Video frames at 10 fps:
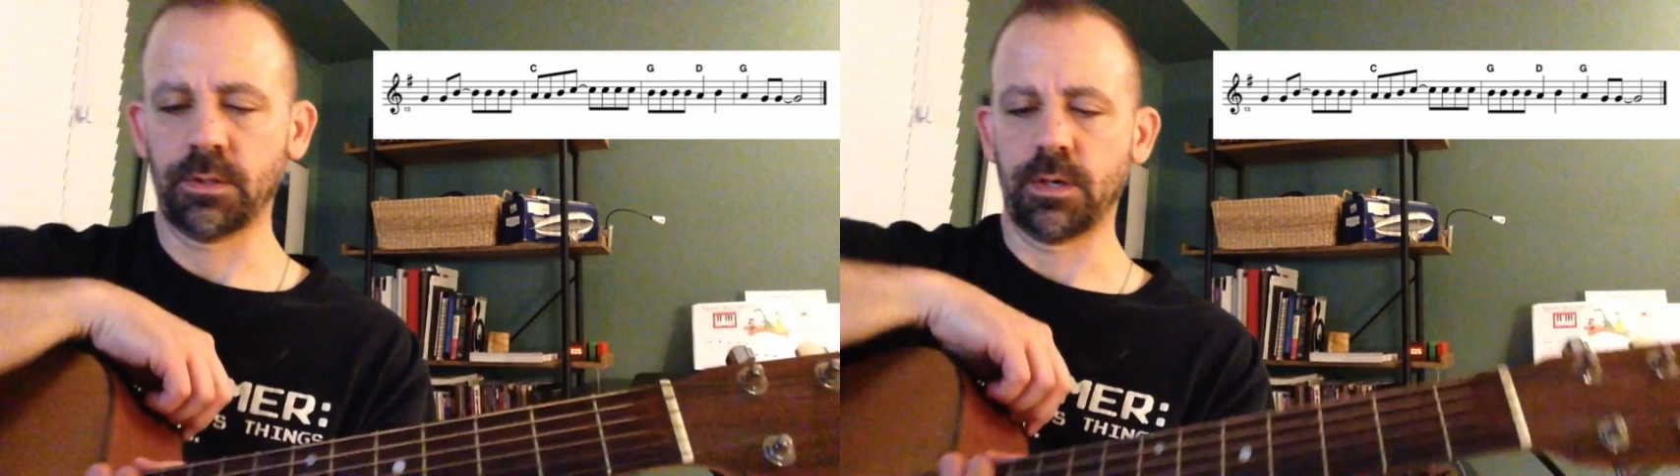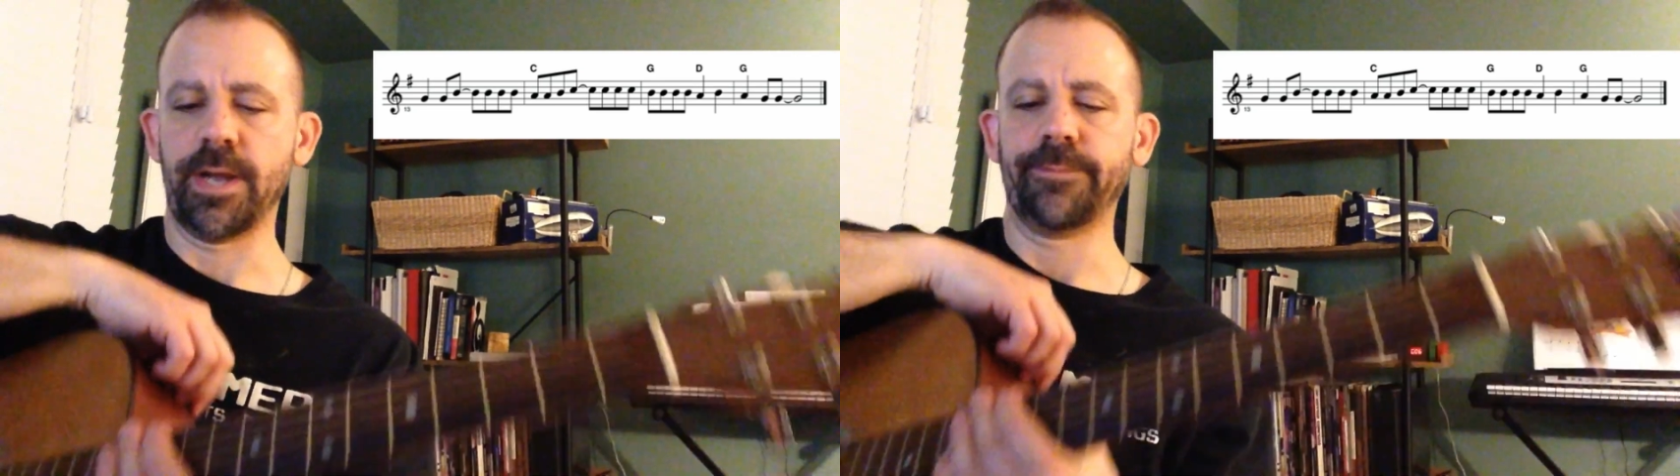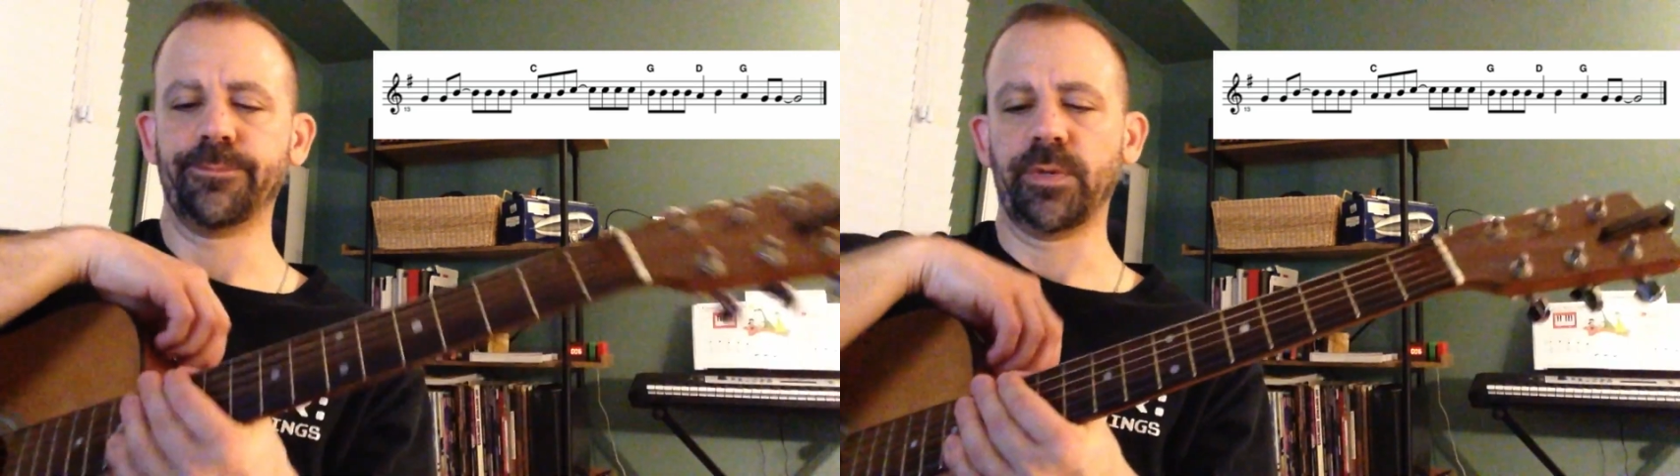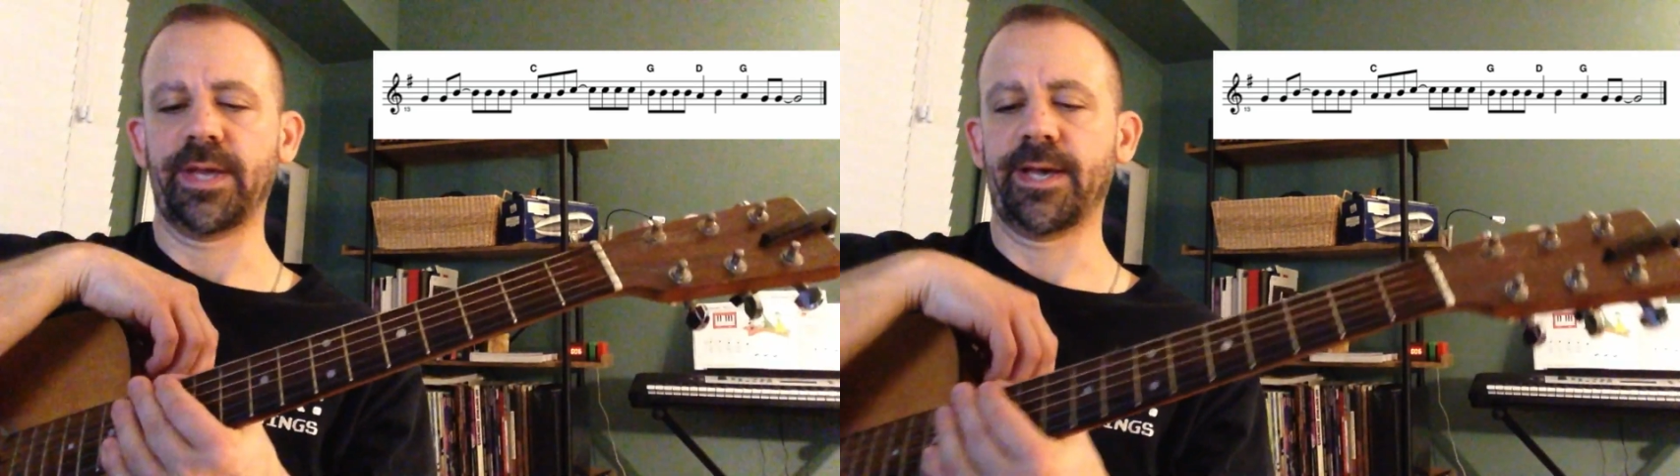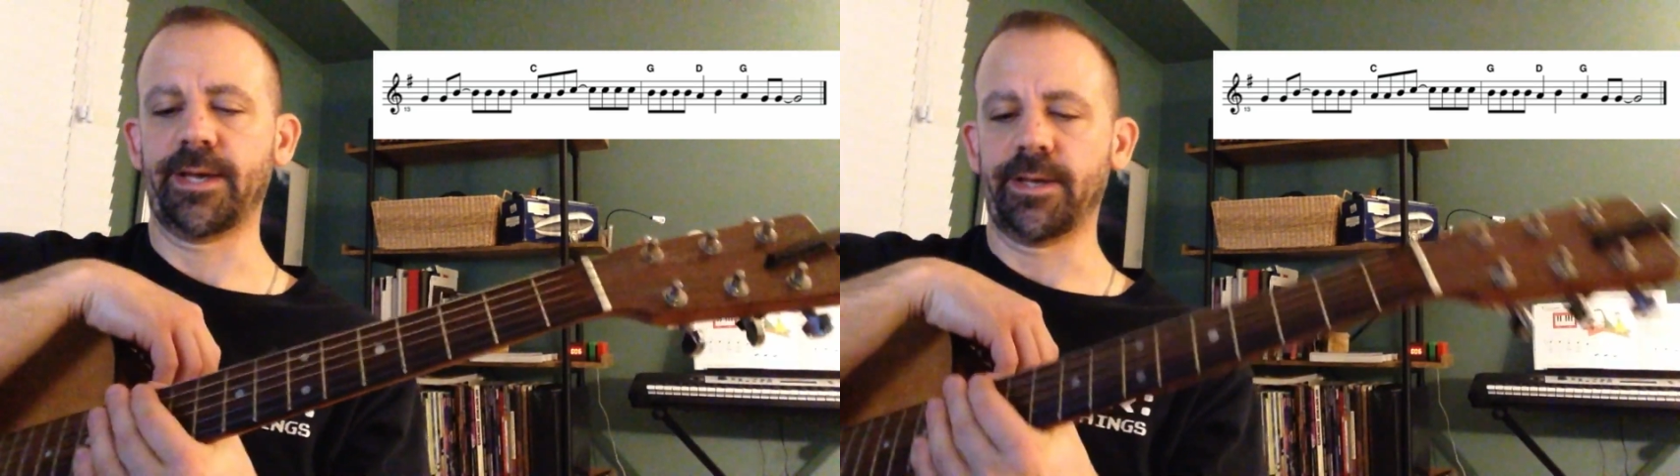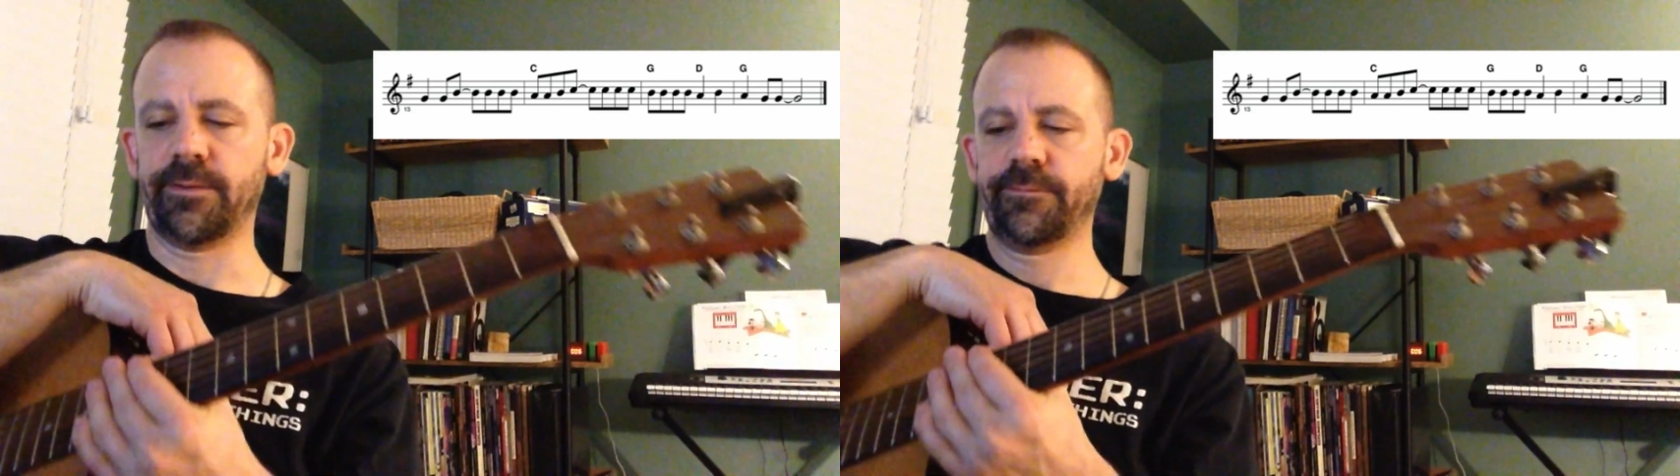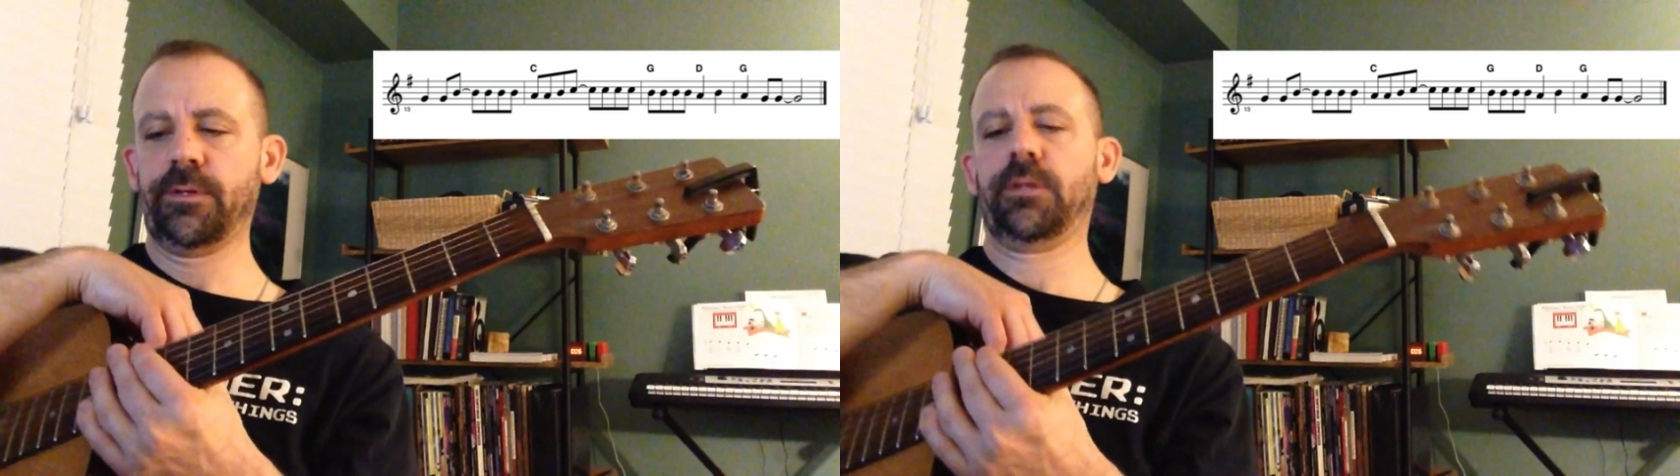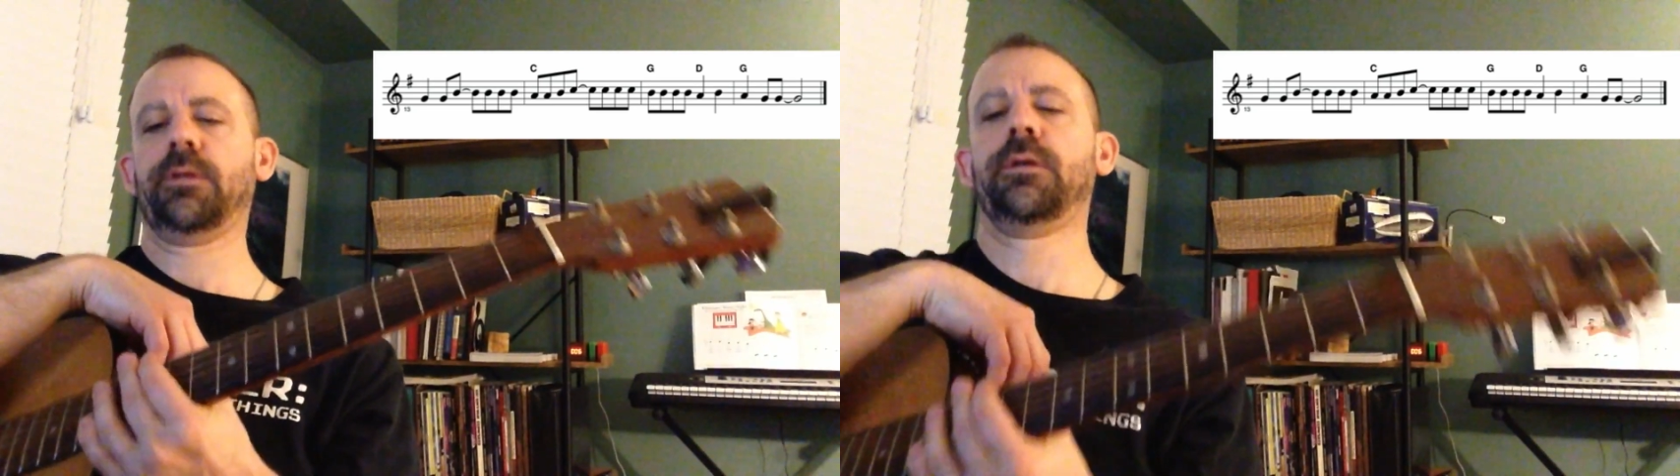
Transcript: Alright, we have